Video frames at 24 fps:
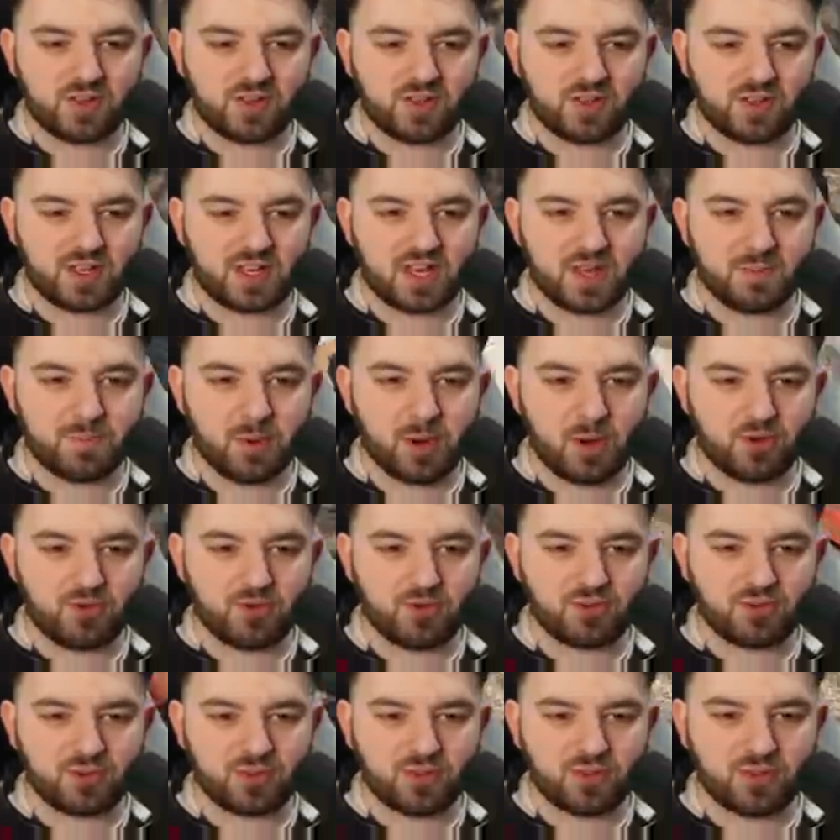Keep
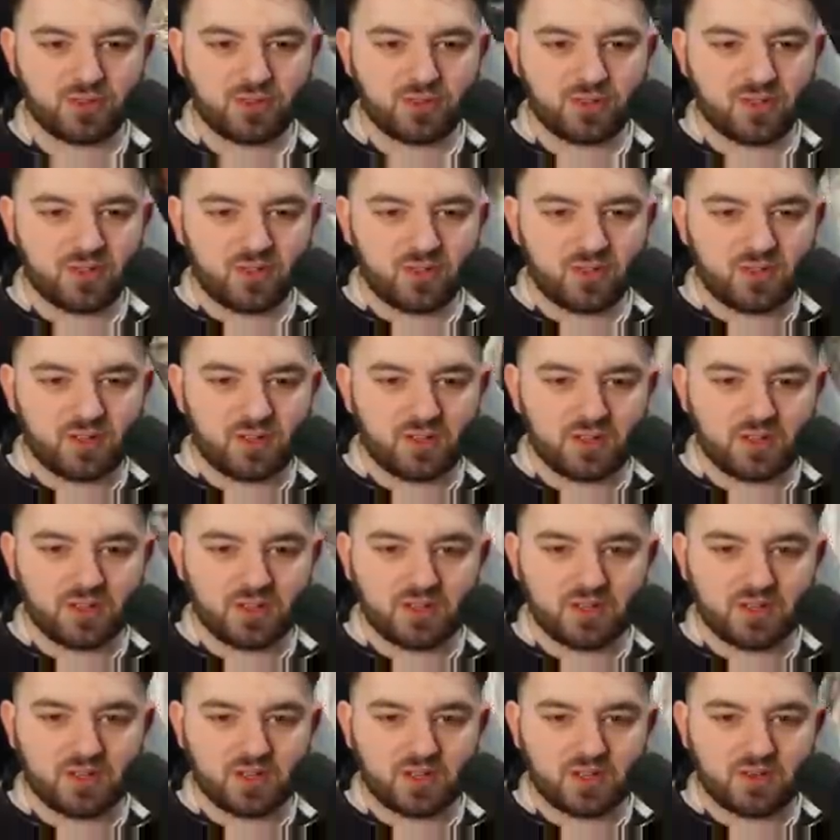out.
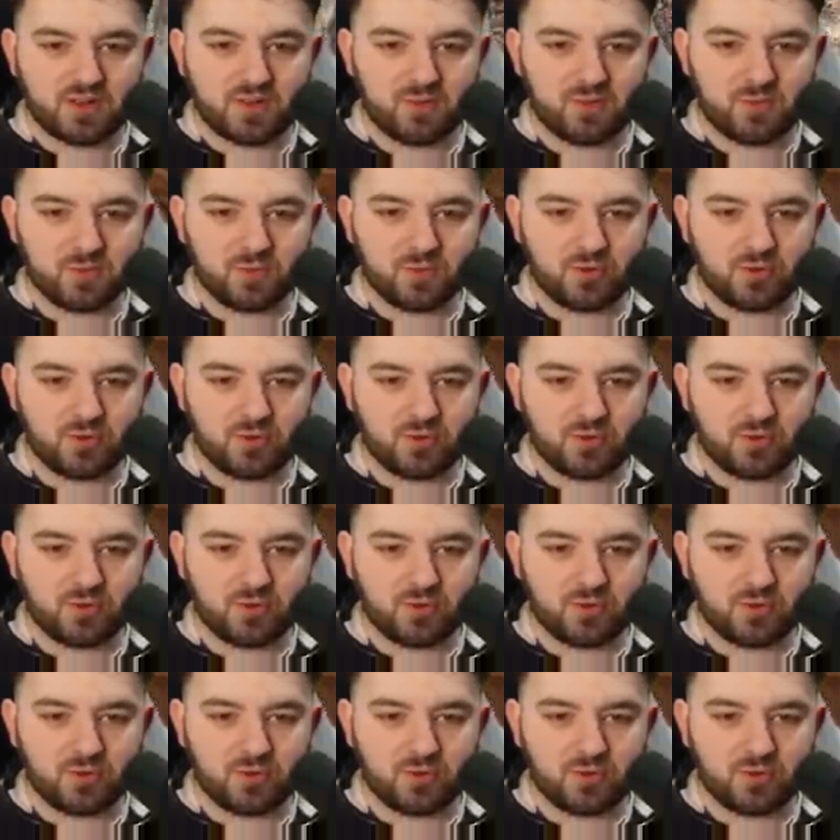And uh, oh, there's